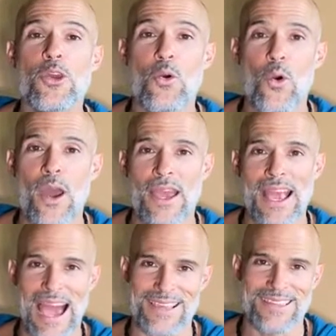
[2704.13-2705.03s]
you
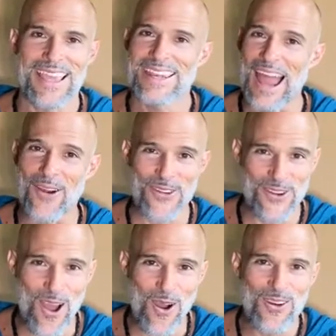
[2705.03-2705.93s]
guys. Now
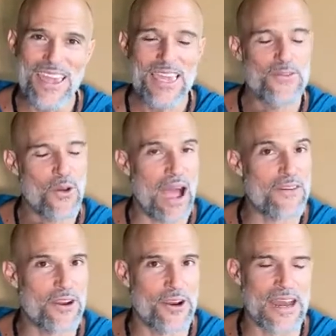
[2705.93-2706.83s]
you know. If you
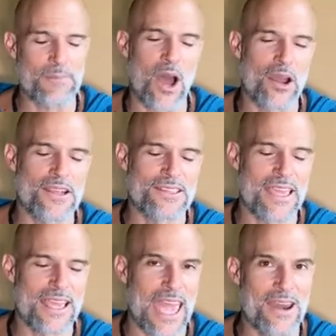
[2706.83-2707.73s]
haven't heard, I'm not going to
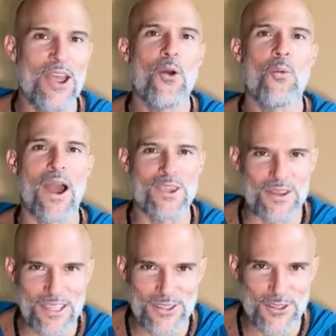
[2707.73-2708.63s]
say again what you
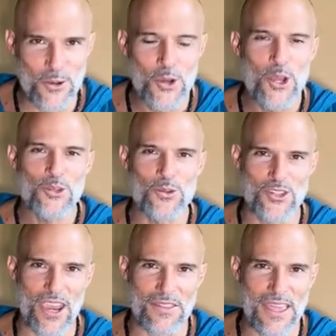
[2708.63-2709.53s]
need to do to
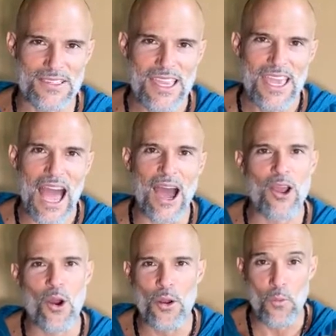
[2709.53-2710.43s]
share this.
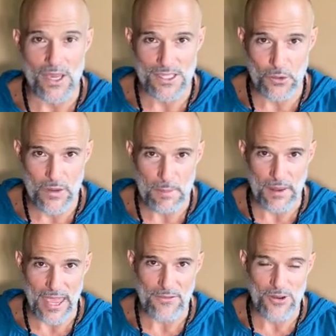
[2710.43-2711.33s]
Go and watch the
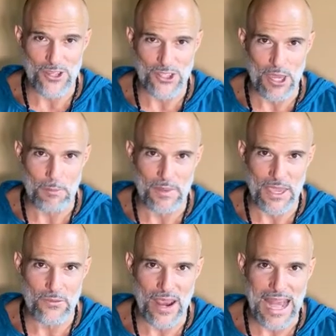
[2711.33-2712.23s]
replay. If you're just
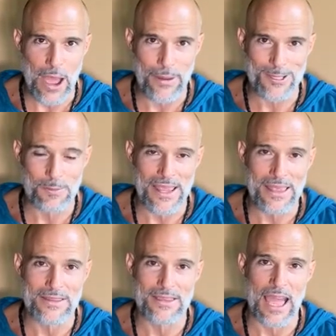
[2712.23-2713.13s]
jumping in right now, I
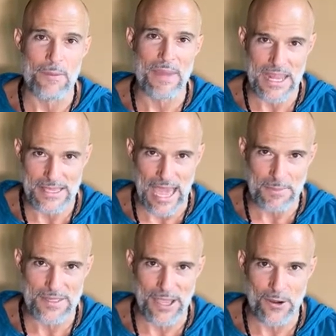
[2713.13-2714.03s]
explained it many
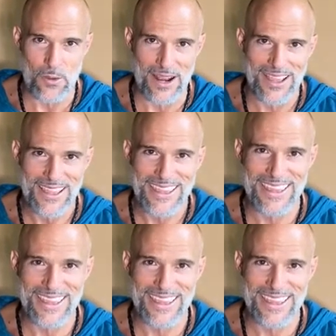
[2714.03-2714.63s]
times. I don't want to,